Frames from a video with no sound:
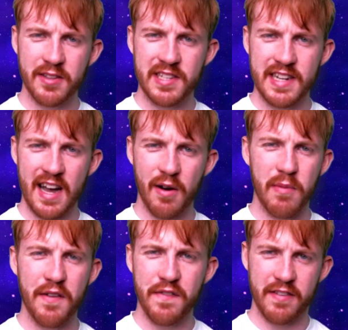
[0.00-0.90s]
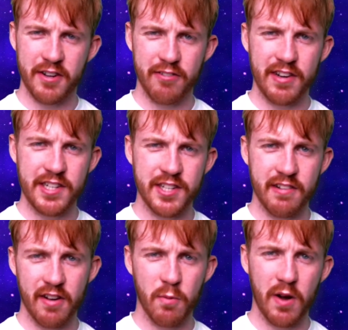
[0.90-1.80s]
a doubt, my favourite
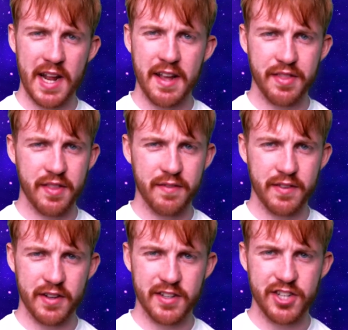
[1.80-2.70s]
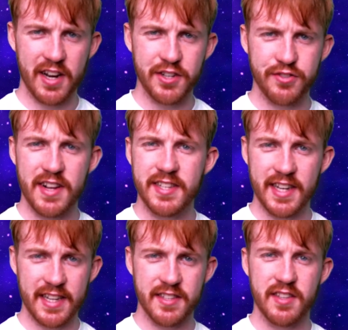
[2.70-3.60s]
creature at 1/8 of a challenge rating
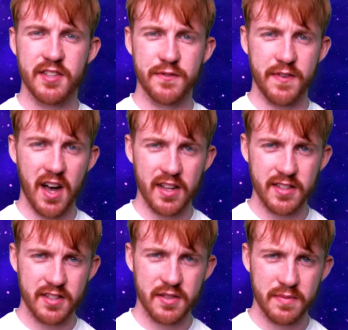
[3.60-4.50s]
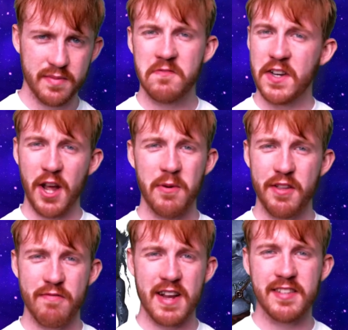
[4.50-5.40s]
is the Svarts. For no other
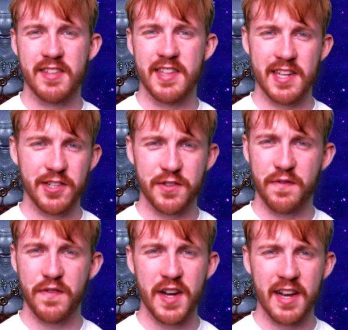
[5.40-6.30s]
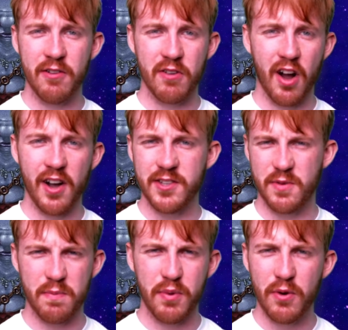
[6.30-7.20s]
reason than they're just funny little guys
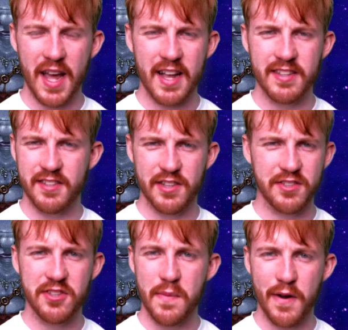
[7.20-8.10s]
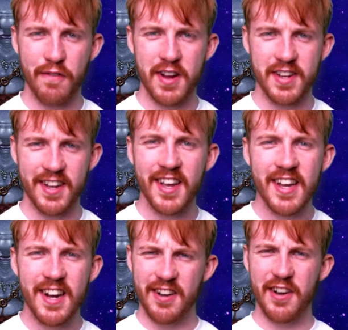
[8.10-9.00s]
with bald heads that are super greedy
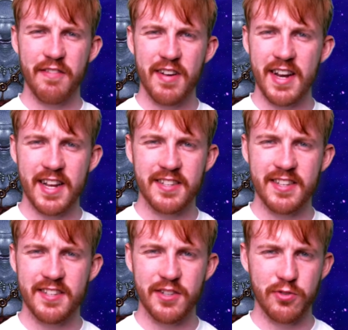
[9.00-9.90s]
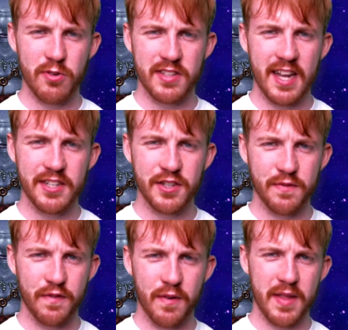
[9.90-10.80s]
and only really exist to draw attention
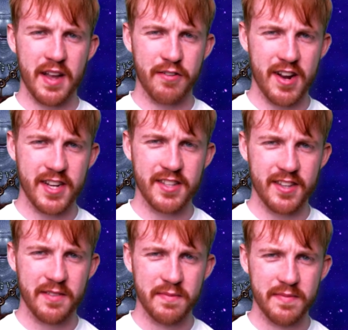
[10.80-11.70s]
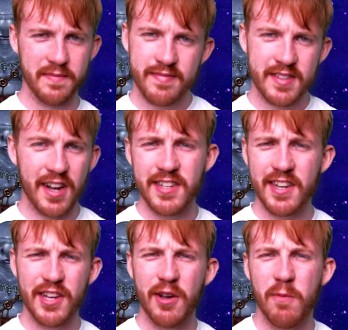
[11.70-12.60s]
from their creator. Kinda
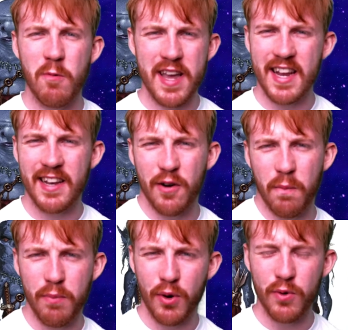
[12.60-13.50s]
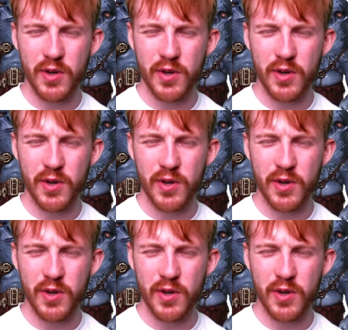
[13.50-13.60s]
like a weird little bald